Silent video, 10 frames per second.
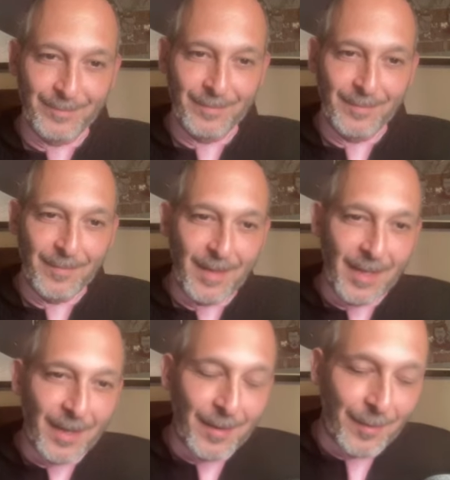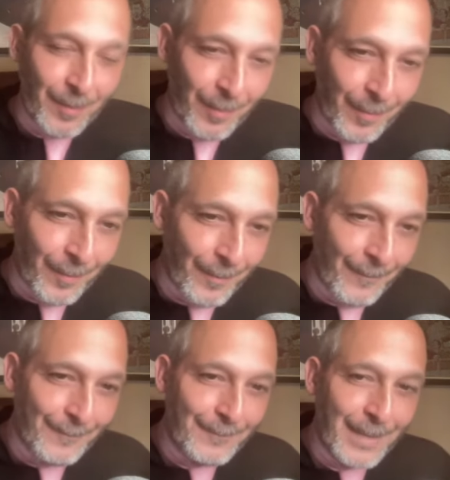
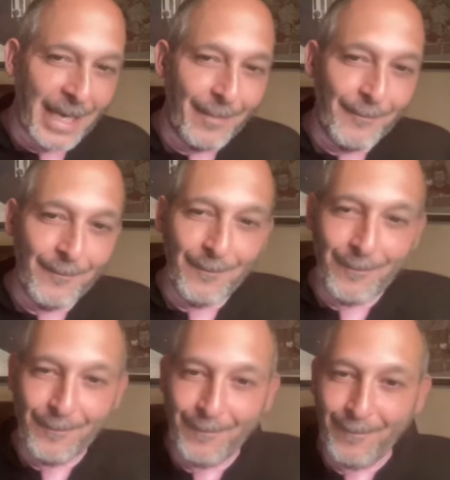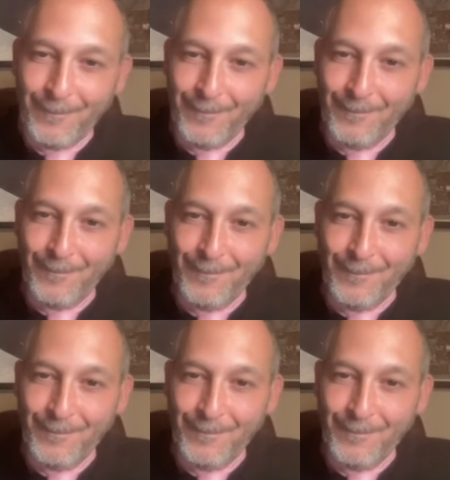[no speech]